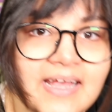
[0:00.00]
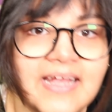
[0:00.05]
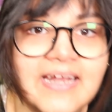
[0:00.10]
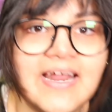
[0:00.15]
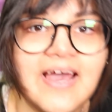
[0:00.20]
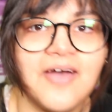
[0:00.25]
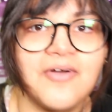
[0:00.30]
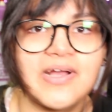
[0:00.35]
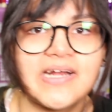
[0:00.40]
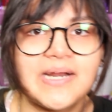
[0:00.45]
And
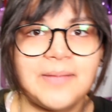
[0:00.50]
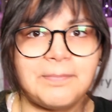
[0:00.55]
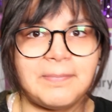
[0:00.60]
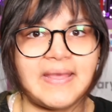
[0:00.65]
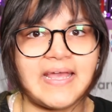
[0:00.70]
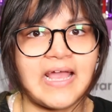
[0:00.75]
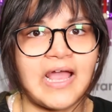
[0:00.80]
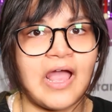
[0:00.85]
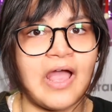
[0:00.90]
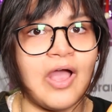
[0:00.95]
now I'm gonna
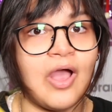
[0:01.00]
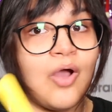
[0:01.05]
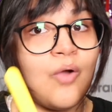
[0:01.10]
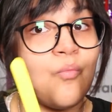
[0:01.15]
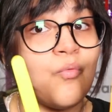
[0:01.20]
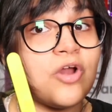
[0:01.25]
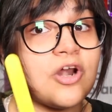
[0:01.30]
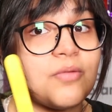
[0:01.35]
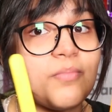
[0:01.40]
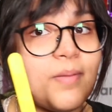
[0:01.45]
pick
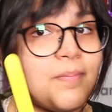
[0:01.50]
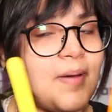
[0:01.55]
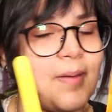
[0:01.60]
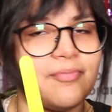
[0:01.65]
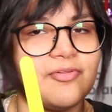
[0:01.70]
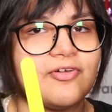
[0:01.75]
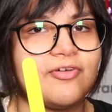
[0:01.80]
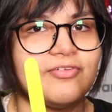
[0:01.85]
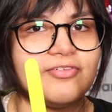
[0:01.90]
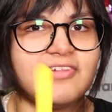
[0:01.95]
one of my
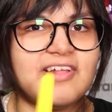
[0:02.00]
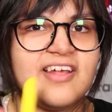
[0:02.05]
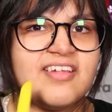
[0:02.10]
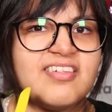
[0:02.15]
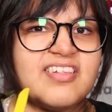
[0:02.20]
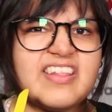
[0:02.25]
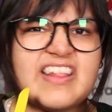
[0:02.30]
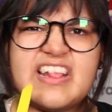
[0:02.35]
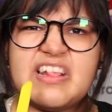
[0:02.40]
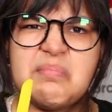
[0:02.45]
popsicle
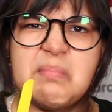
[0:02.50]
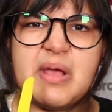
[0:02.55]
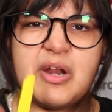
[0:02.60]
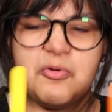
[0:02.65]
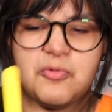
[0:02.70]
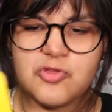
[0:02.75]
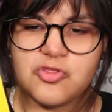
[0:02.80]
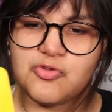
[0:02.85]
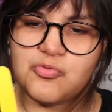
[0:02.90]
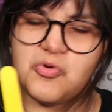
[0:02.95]
sticks, doesn't
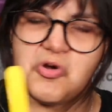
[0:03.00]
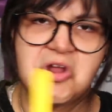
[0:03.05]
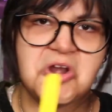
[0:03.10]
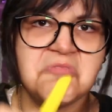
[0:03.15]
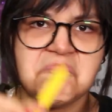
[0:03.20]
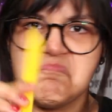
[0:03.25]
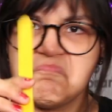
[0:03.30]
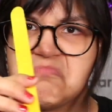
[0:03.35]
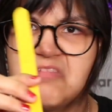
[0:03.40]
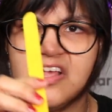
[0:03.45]
matter which
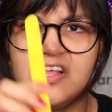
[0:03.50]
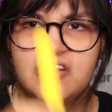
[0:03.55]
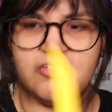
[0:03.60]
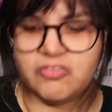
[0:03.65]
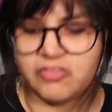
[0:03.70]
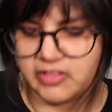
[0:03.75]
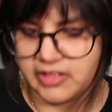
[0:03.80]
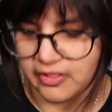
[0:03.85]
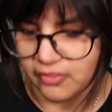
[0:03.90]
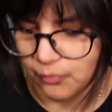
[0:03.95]
one. I'm gonna
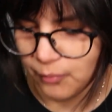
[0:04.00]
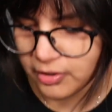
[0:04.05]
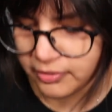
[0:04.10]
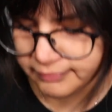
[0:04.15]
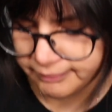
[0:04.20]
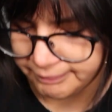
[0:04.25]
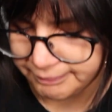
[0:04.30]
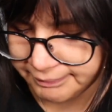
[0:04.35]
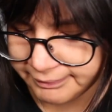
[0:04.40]
do the yellow one.